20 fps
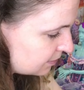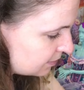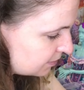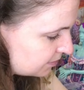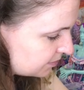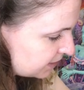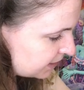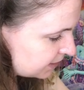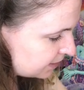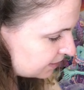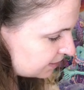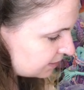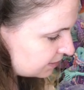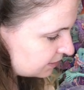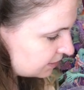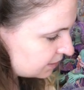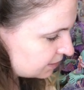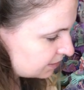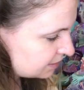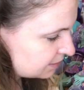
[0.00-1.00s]
Oh my gosh.
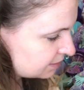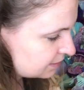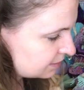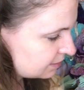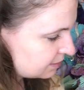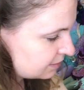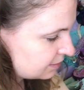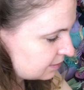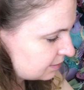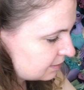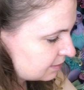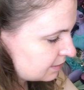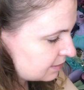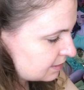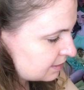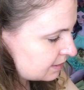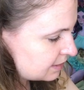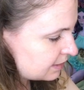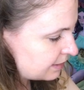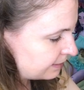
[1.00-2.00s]

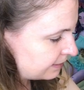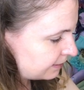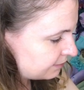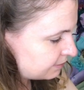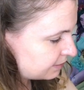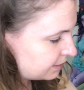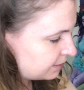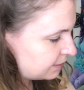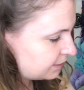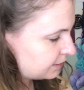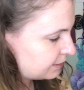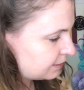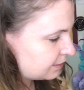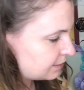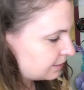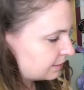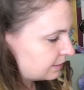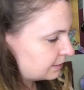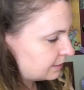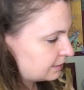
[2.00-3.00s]
Yeah, I'll have to look
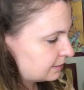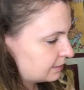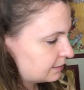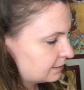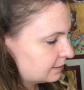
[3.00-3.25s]
on